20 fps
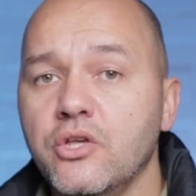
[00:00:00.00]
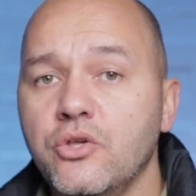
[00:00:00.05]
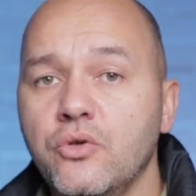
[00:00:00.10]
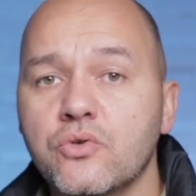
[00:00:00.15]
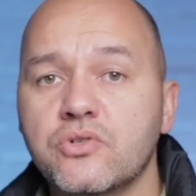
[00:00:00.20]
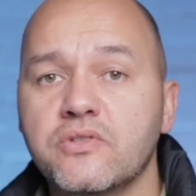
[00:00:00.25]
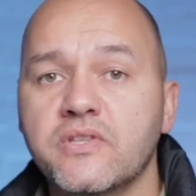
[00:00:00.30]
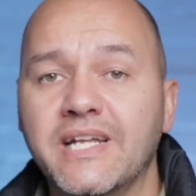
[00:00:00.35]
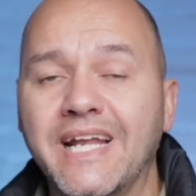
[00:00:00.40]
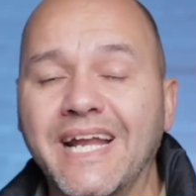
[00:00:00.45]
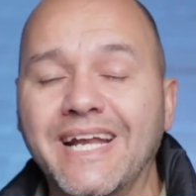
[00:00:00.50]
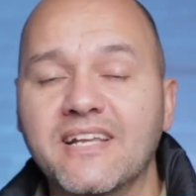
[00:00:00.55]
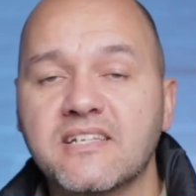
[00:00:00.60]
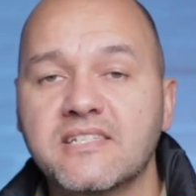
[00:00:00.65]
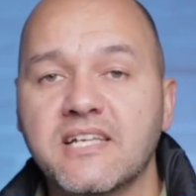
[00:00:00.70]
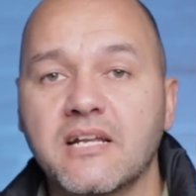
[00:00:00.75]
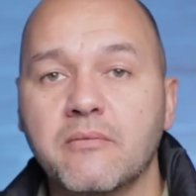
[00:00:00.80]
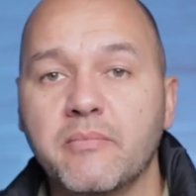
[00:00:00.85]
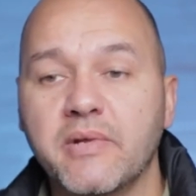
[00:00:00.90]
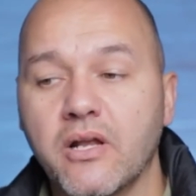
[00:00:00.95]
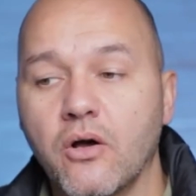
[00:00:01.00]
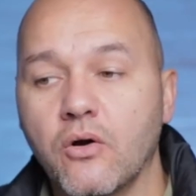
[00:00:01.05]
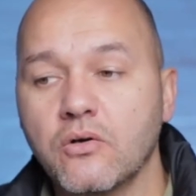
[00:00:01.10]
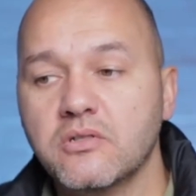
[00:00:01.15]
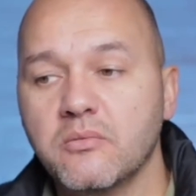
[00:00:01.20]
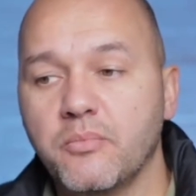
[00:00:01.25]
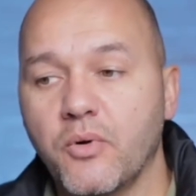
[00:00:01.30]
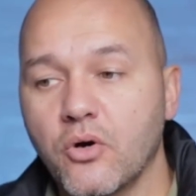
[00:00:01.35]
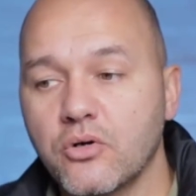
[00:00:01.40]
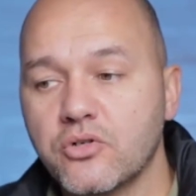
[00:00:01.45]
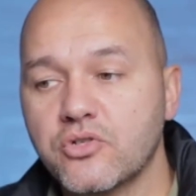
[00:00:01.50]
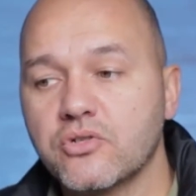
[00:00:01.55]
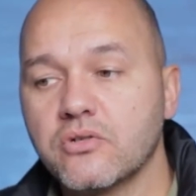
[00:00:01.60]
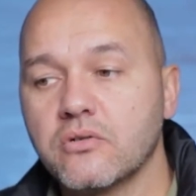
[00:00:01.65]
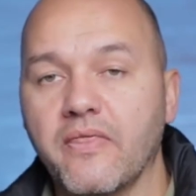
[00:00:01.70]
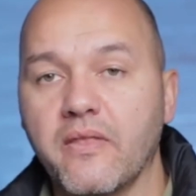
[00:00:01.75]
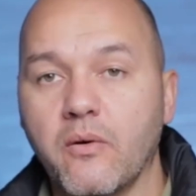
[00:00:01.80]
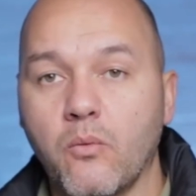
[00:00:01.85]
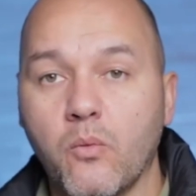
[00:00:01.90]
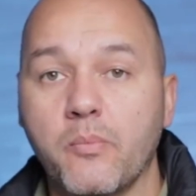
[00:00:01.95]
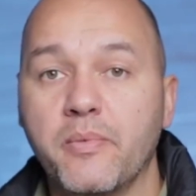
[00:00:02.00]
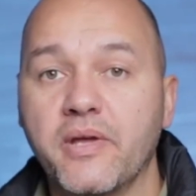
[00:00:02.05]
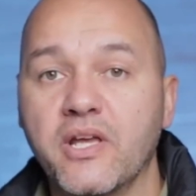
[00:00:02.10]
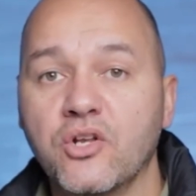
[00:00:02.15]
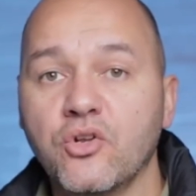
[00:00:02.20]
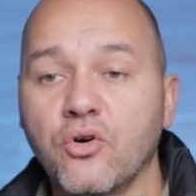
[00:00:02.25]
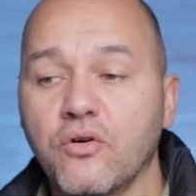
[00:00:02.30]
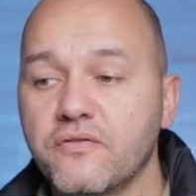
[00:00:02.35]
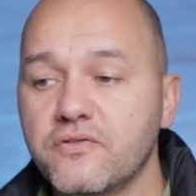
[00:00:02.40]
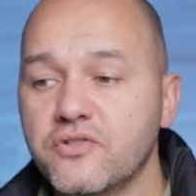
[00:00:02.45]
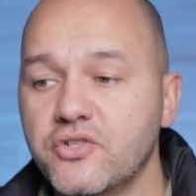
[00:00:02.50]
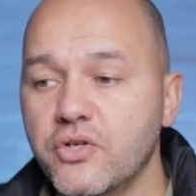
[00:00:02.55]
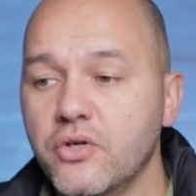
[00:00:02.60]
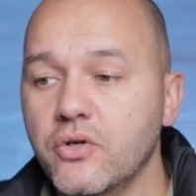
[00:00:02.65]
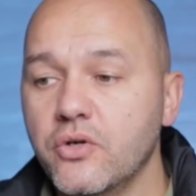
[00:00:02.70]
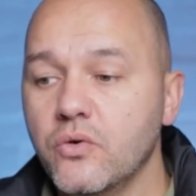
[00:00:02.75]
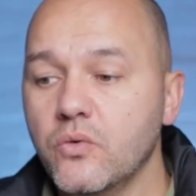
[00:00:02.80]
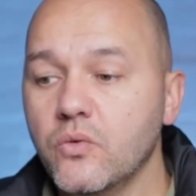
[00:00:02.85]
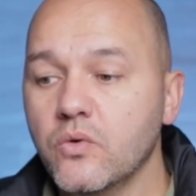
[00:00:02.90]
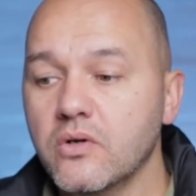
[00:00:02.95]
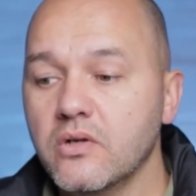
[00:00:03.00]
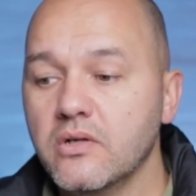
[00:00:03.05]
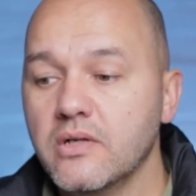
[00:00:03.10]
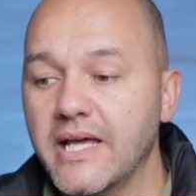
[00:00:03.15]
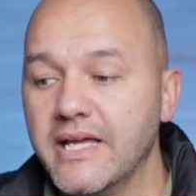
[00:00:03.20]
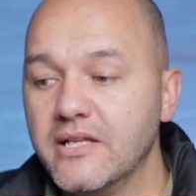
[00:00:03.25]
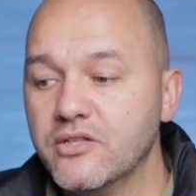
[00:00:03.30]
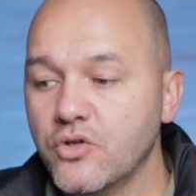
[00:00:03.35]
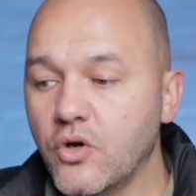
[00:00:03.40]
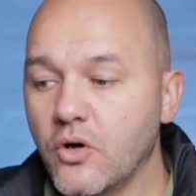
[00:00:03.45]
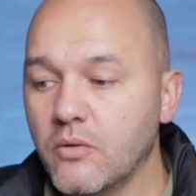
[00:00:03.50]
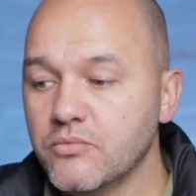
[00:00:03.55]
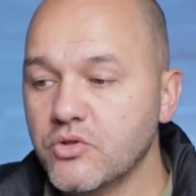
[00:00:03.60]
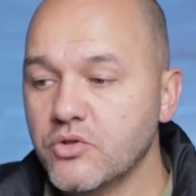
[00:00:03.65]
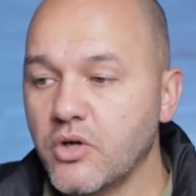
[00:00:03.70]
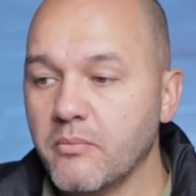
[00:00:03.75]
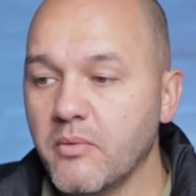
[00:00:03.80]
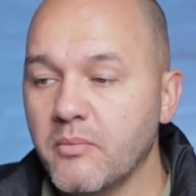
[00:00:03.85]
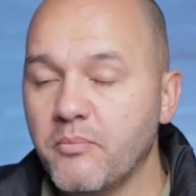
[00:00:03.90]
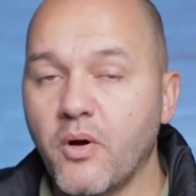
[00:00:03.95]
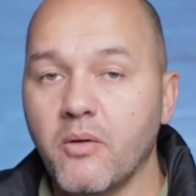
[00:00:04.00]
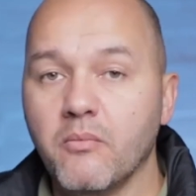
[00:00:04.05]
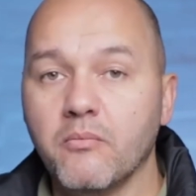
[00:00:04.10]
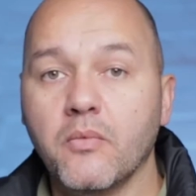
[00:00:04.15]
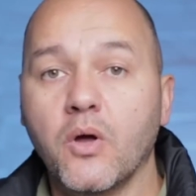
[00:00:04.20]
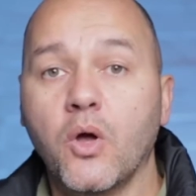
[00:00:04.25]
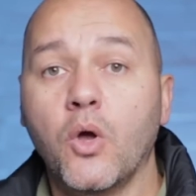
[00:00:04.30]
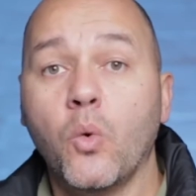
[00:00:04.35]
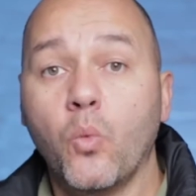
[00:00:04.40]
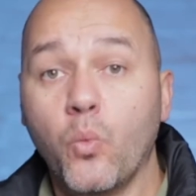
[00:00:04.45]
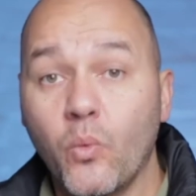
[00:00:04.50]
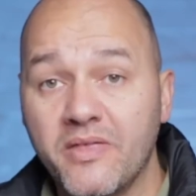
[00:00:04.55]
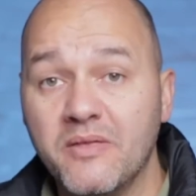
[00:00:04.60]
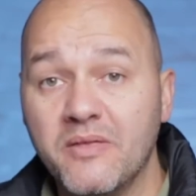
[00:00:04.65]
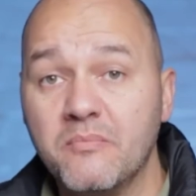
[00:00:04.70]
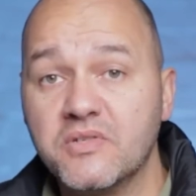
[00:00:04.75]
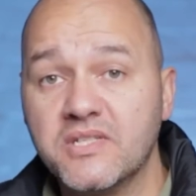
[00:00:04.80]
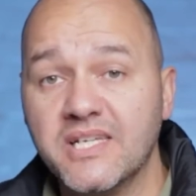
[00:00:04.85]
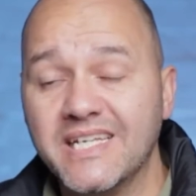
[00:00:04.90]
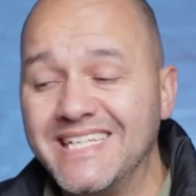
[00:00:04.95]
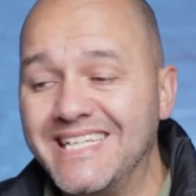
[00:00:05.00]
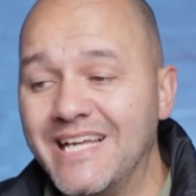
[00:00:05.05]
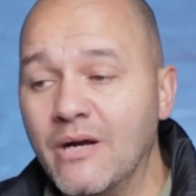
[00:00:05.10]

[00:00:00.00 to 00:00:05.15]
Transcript: using the 90cm octobox that would be enough to light Tom top to bottom with him sitting